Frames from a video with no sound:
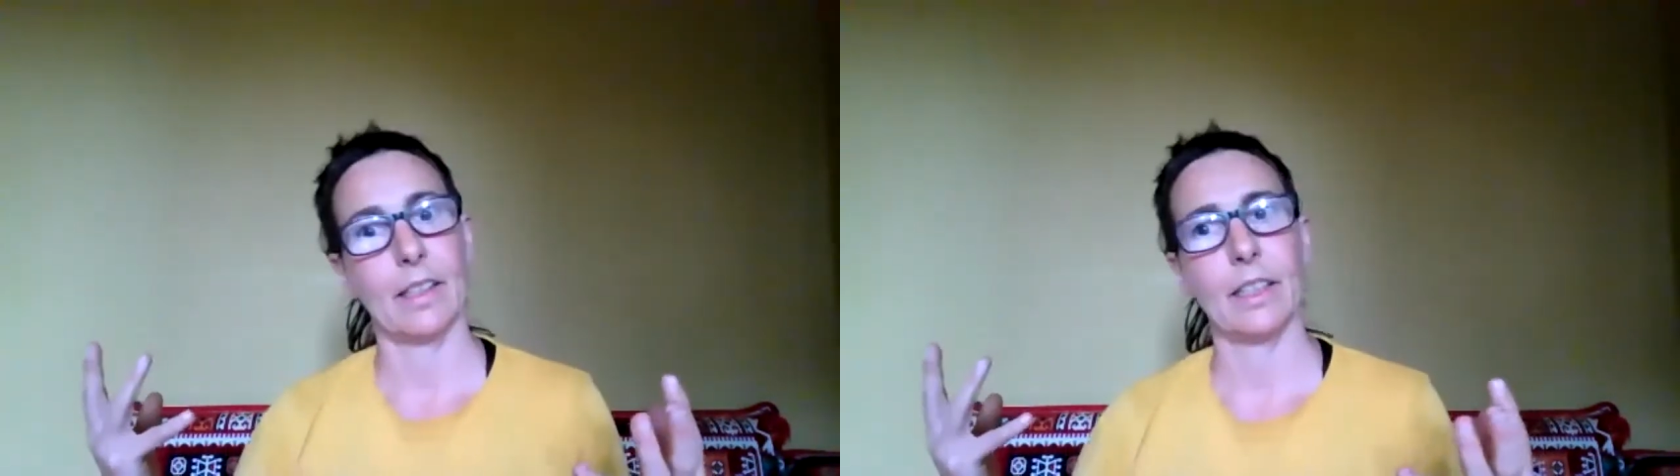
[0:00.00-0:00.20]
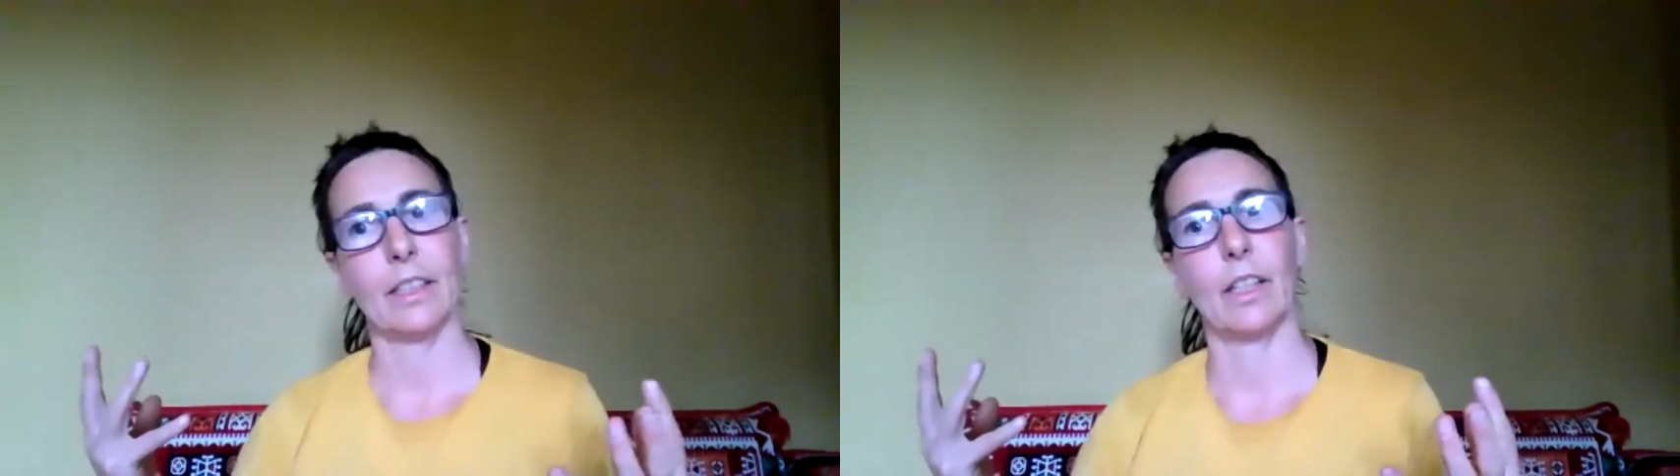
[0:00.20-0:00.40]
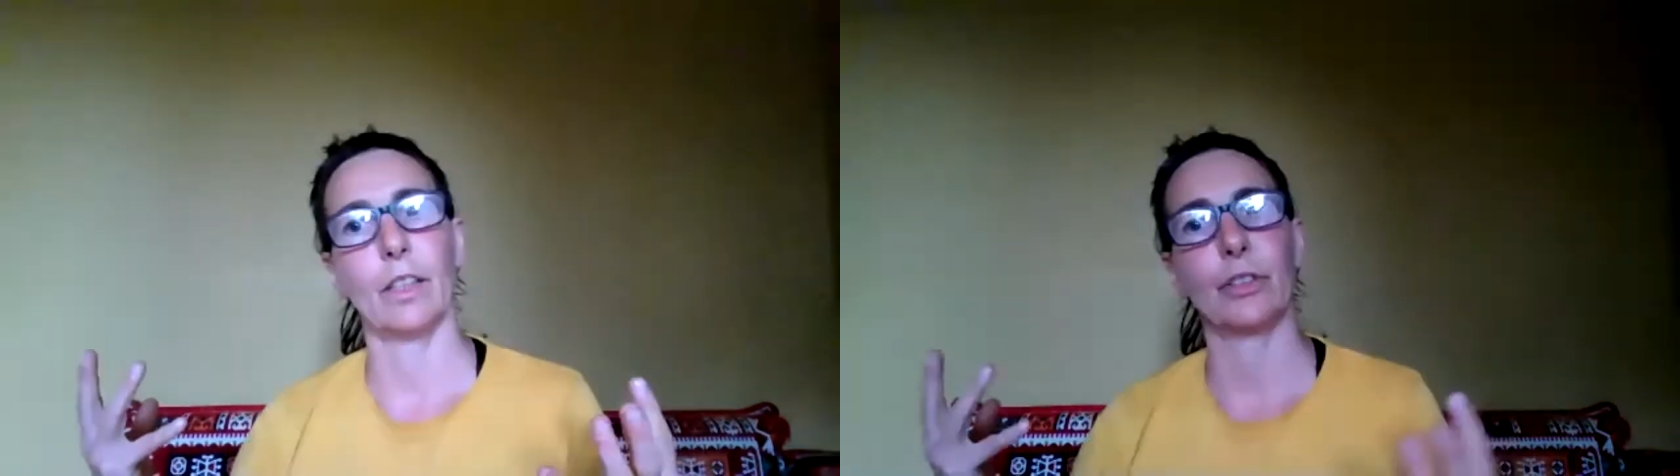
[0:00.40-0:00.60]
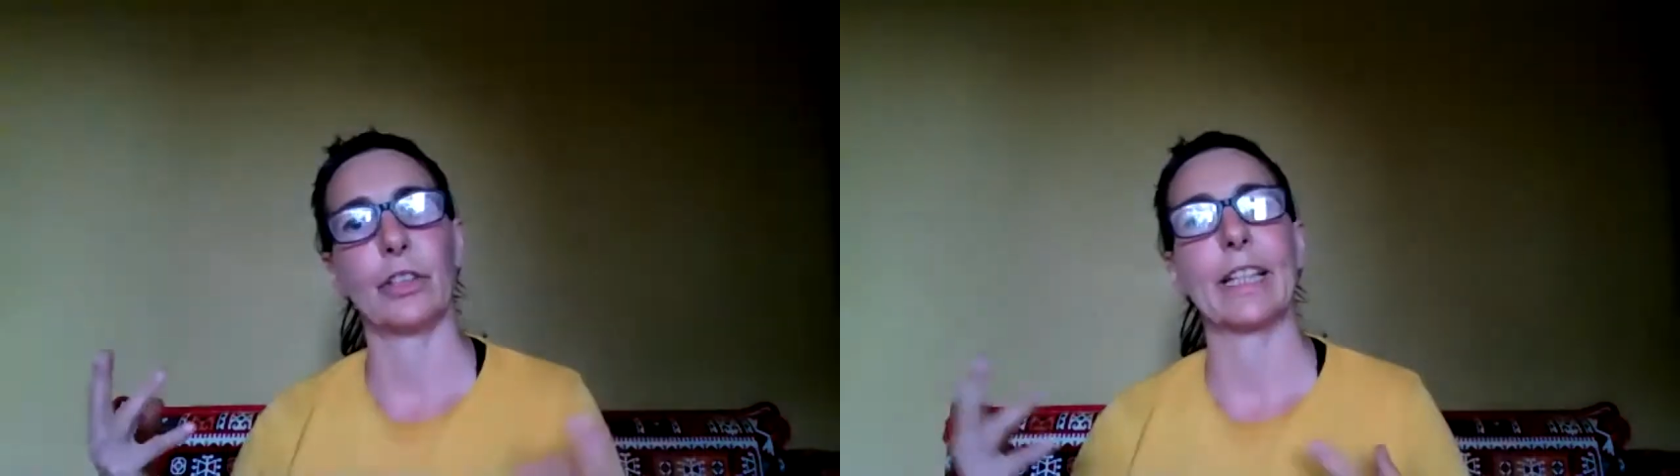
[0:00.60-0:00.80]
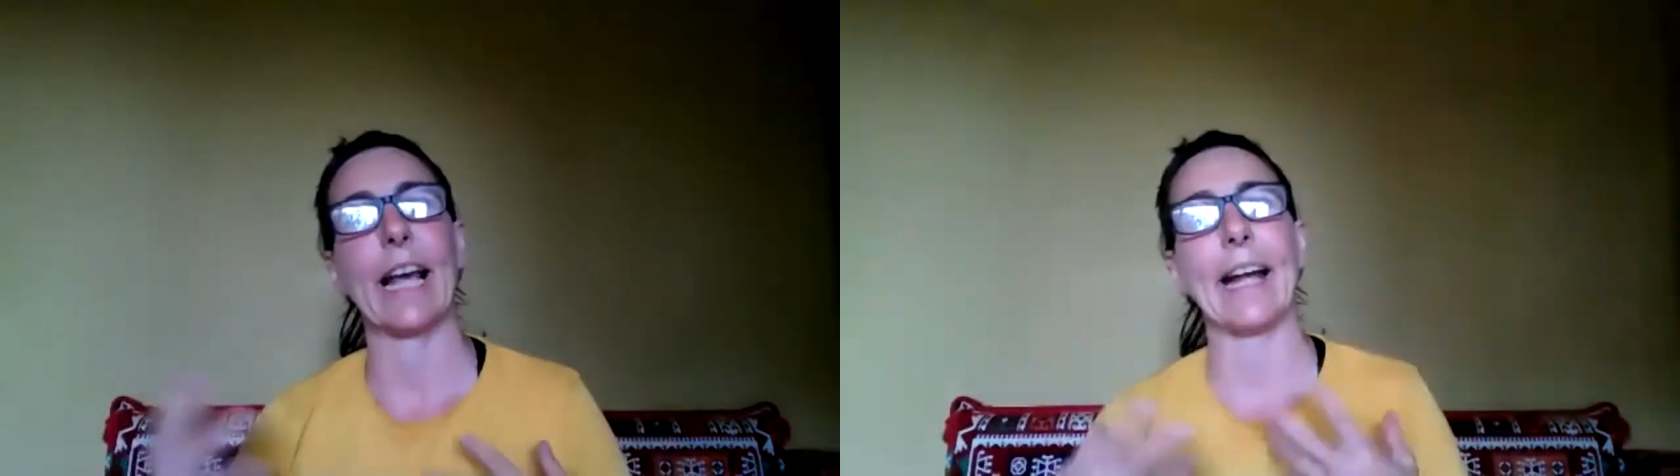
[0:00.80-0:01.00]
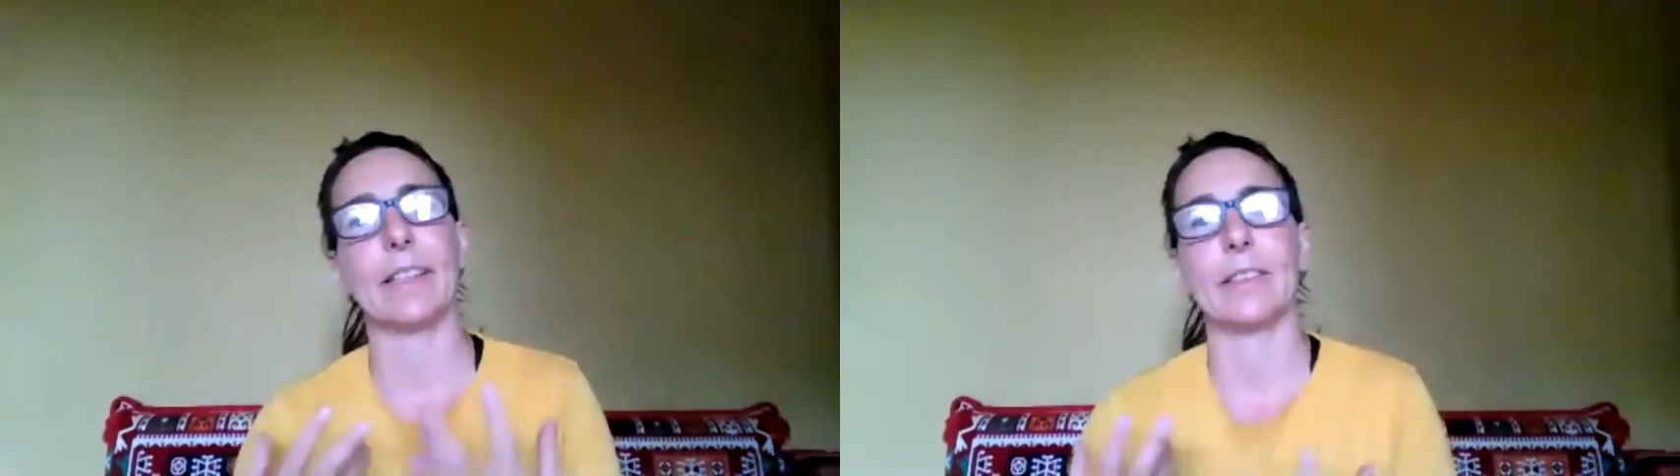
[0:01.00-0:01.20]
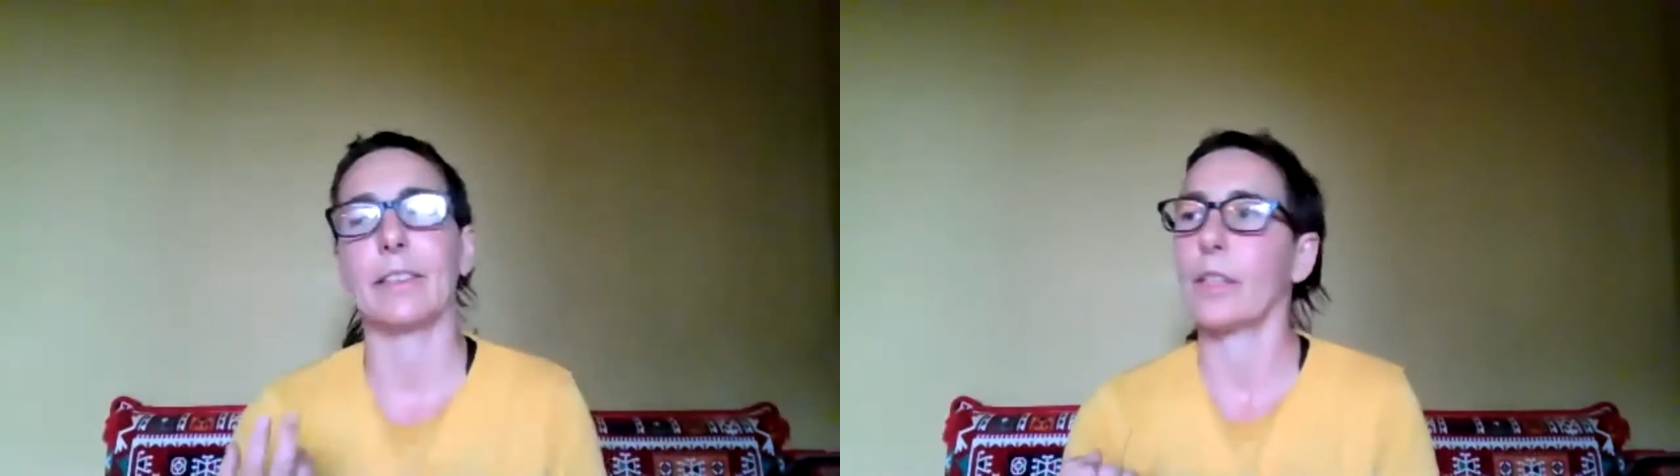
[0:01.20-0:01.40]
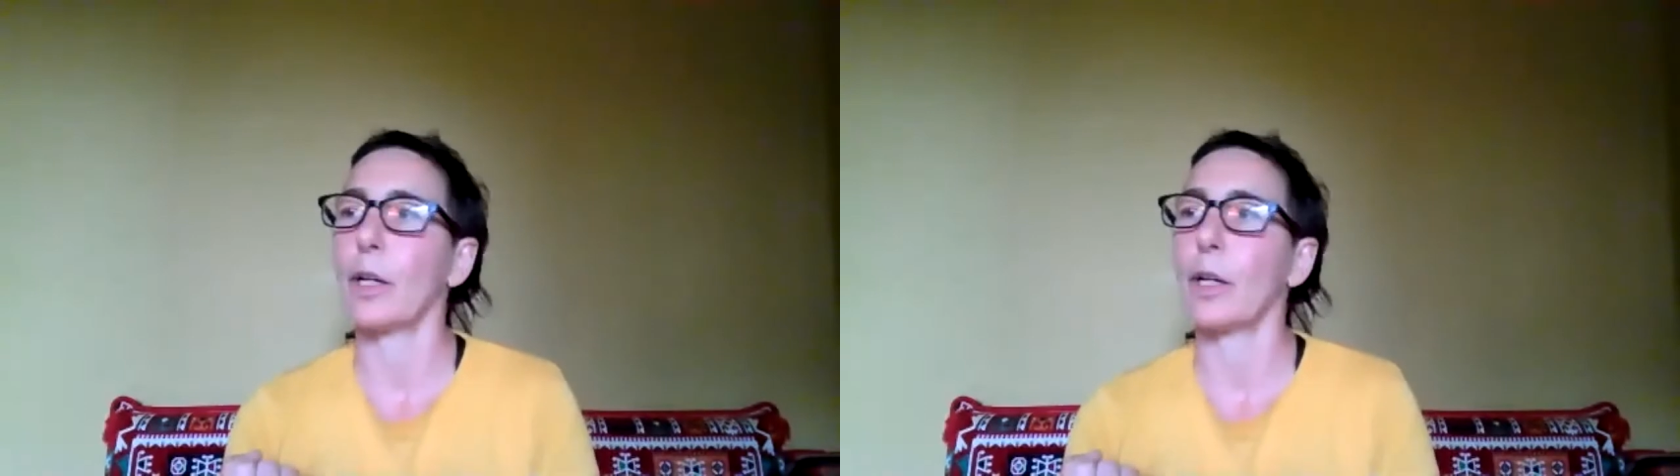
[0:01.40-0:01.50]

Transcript: you know, to get